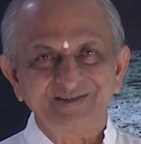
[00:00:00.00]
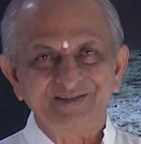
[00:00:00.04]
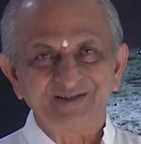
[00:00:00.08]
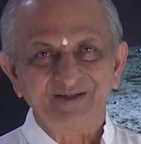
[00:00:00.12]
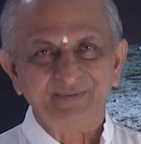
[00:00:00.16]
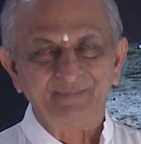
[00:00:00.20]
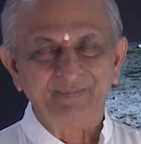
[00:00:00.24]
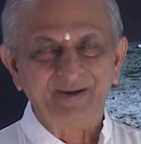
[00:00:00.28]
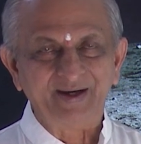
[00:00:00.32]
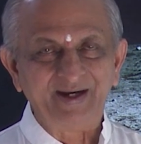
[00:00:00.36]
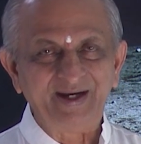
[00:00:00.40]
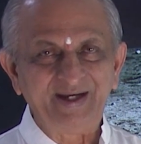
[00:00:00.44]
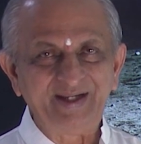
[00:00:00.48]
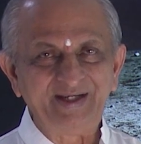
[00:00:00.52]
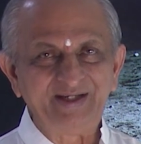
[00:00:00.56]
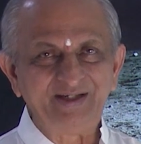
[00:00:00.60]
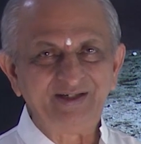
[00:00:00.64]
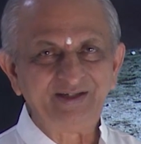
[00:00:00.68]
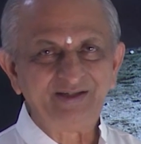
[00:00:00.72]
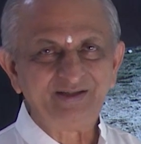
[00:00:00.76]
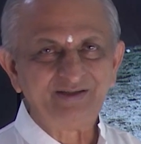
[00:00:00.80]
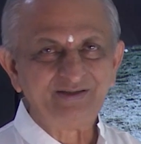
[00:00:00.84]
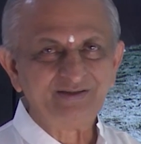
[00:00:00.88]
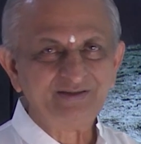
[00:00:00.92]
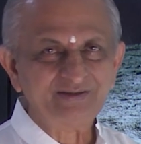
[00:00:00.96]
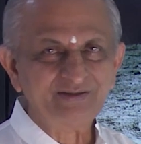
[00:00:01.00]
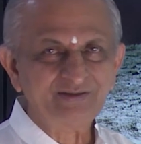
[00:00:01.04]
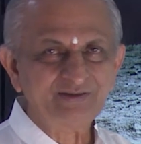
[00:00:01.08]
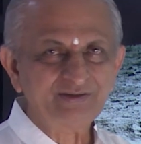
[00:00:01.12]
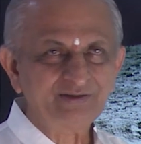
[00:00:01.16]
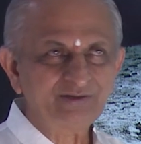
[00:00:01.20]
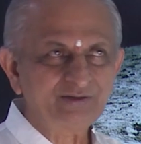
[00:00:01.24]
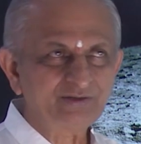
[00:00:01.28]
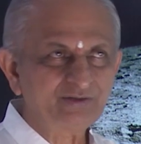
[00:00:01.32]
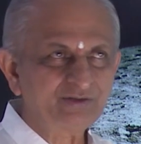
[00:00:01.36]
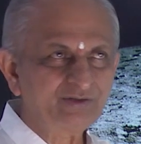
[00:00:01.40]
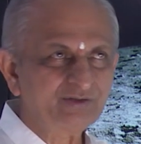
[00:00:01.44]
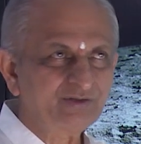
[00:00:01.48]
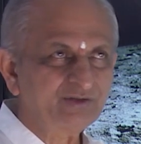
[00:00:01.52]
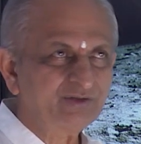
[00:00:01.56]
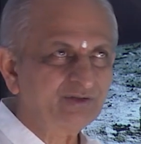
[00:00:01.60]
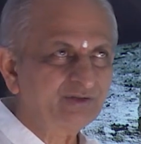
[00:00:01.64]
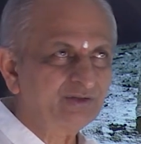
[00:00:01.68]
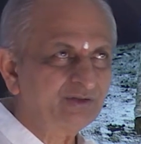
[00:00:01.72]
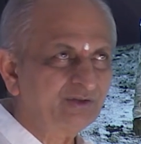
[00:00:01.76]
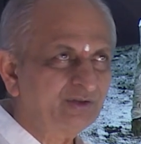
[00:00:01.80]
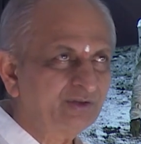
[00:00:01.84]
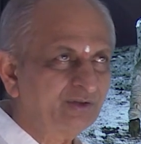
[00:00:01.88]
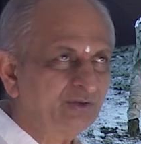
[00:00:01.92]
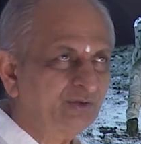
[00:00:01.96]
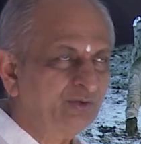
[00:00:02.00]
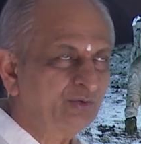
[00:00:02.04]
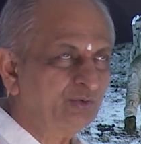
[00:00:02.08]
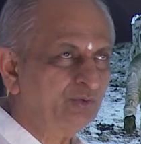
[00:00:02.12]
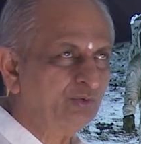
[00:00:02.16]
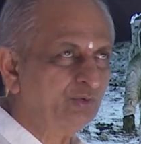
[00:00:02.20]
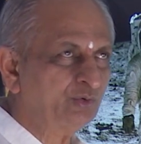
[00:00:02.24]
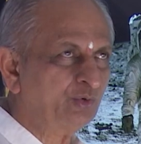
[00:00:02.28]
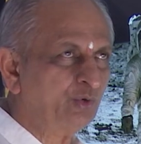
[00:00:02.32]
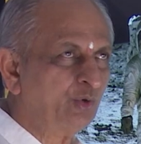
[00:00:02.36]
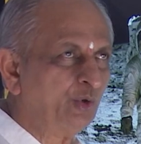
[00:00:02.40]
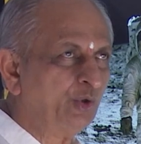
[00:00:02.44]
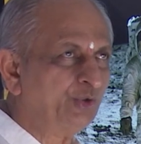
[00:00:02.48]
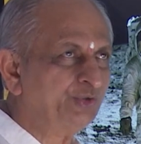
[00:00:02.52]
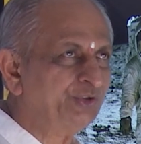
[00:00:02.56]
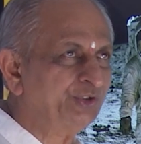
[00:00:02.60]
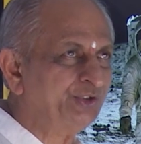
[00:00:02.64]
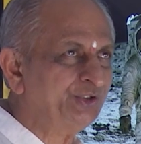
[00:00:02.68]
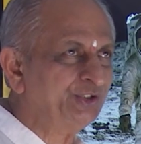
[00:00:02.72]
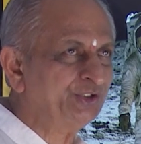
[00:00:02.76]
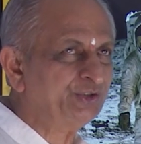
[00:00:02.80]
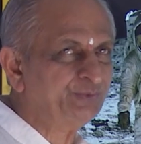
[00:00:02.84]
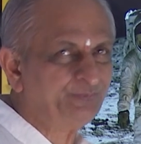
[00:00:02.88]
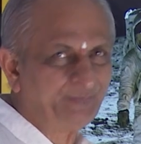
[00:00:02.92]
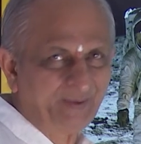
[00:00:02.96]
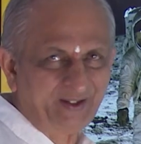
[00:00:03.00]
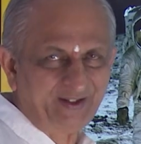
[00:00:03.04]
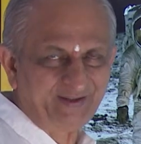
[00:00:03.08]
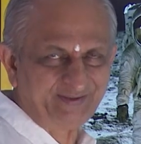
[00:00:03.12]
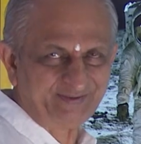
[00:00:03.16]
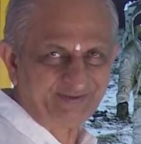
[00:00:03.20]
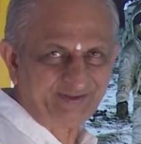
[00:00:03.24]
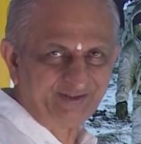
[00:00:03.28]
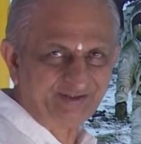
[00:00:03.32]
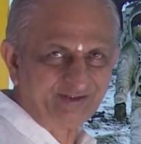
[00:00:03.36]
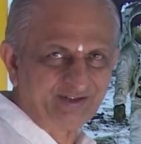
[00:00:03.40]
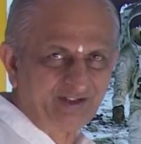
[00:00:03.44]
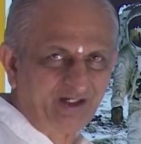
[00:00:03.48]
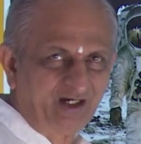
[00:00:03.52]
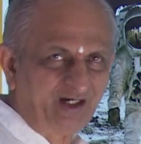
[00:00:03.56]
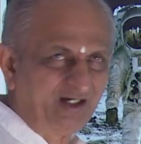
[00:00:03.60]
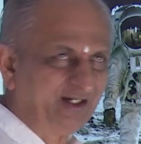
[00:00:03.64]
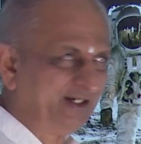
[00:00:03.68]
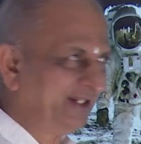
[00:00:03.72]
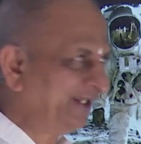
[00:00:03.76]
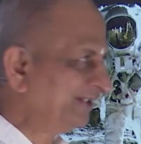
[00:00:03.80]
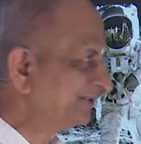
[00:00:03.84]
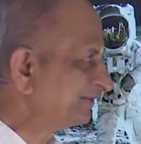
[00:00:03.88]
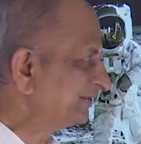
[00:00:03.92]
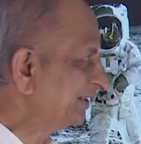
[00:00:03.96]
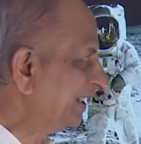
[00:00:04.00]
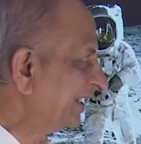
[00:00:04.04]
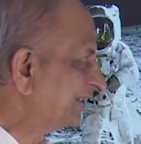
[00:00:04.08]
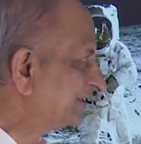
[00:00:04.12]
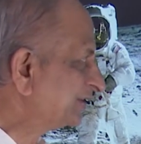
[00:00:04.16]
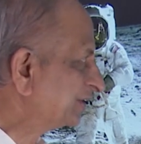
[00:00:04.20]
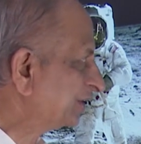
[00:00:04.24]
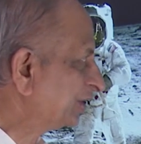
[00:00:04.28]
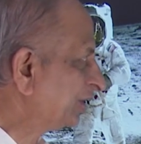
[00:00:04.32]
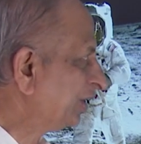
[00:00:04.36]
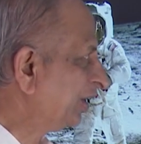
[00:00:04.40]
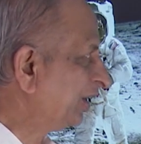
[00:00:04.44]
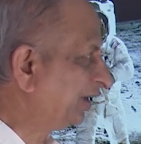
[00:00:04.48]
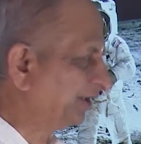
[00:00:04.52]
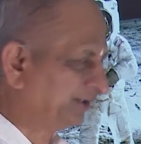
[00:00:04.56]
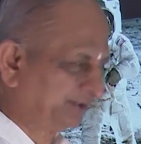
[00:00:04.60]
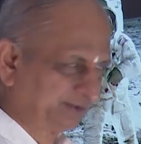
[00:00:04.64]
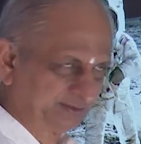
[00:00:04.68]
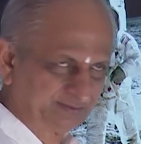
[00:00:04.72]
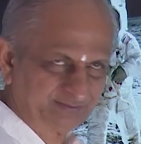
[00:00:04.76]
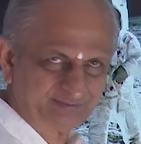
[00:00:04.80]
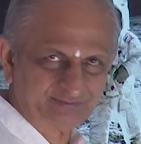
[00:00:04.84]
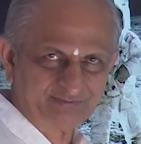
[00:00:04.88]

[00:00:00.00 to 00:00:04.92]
The man who goes into space is called as astronaut.